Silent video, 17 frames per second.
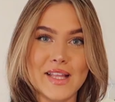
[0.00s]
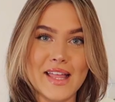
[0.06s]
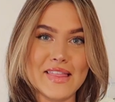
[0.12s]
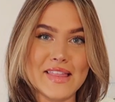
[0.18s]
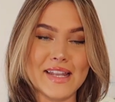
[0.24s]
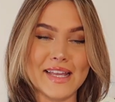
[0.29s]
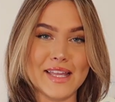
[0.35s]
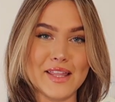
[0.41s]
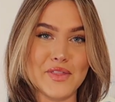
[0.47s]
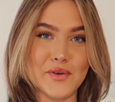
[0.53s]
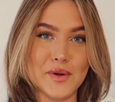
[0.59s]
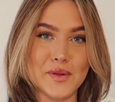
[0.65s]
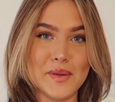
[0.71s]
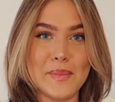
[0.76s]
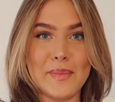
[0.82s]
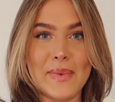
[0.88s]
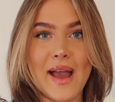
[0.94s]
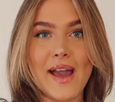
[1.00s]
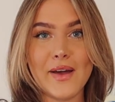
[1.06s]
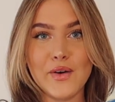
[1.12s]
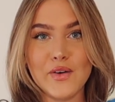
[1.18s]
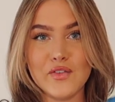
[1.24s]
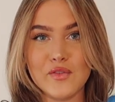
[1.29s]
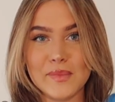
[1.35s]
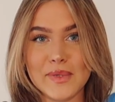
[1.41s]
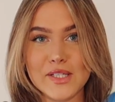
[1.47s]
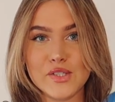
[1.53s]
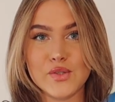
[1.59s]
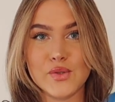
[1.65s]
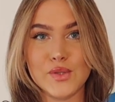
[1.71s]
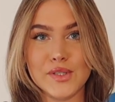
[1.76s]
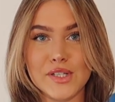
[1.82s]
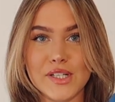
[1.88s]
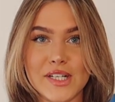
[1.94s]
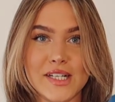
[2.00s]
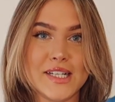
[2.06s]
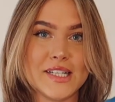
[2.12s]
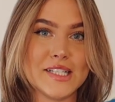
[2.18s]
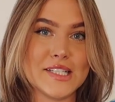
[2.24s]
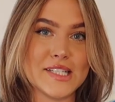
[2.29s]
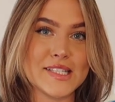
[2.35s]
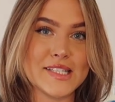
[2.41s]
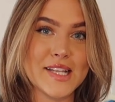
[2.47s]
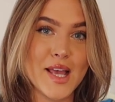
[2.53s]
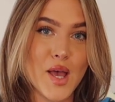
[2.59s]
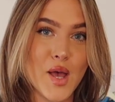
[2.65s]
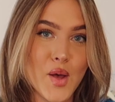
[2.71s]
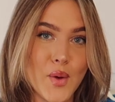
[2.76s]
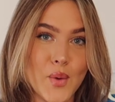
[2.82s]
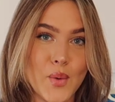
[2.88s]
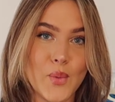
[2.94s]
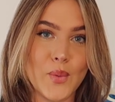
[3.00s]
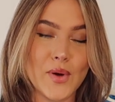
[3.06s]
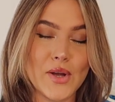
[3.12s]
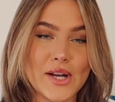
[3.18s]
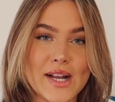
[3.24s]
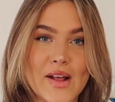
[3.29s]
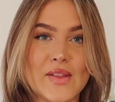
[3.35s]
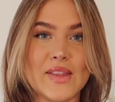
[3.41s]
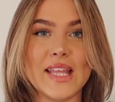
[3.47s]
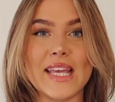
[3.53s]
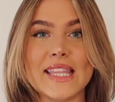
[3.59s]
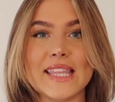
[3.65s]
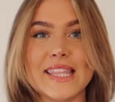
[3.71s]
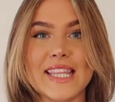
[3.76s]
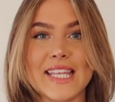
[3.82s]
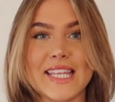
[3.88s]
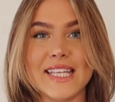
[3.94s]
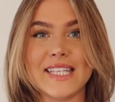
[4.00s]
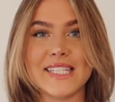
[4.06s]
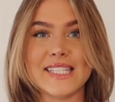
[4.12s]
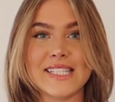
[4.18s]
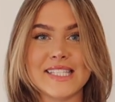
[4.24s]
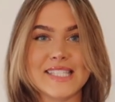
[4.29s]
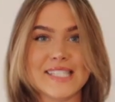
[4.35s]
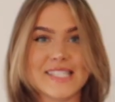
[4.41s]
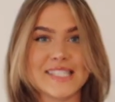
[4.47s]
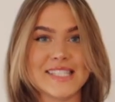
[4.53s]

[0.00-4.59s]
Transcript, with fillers: And then I can throw the bag over my shoulder and just wear it out like this.